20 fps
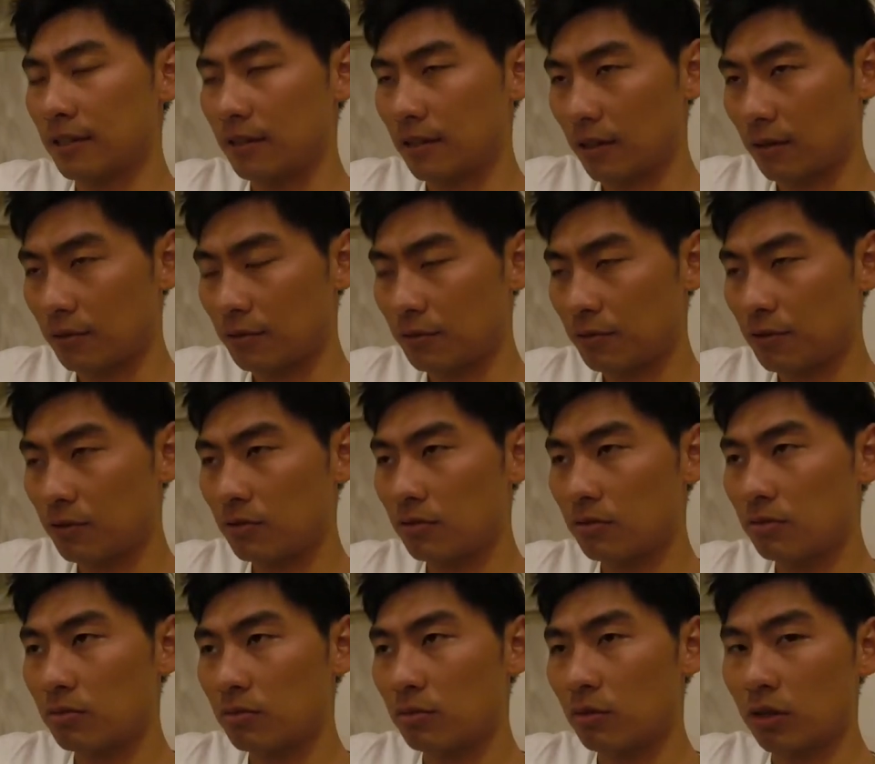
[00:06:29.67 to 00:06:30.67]
a
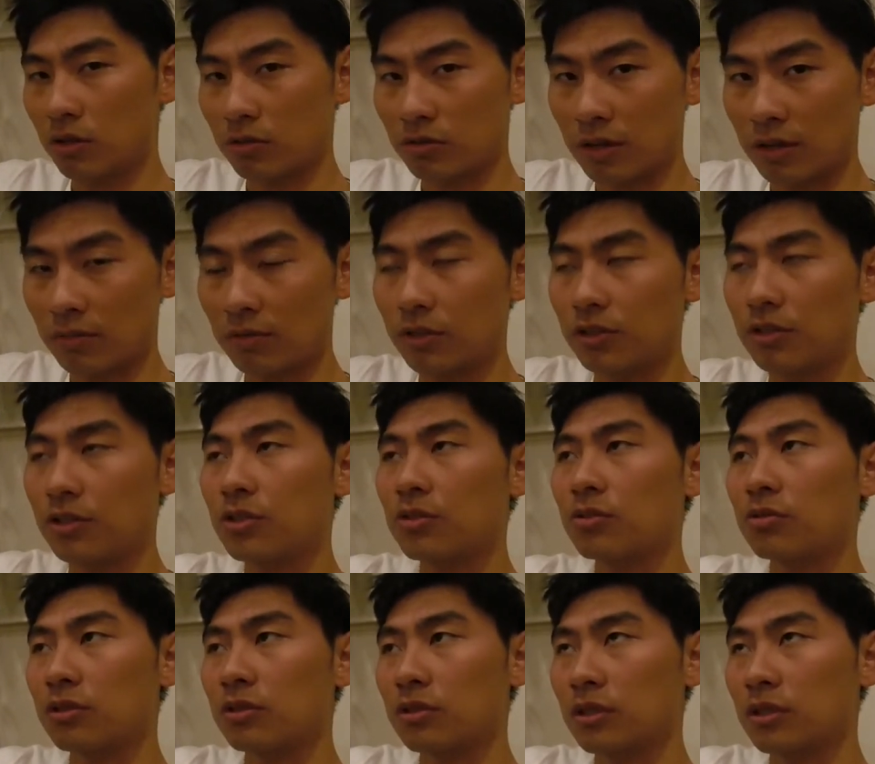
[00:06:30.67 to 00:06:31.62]
few world travelers who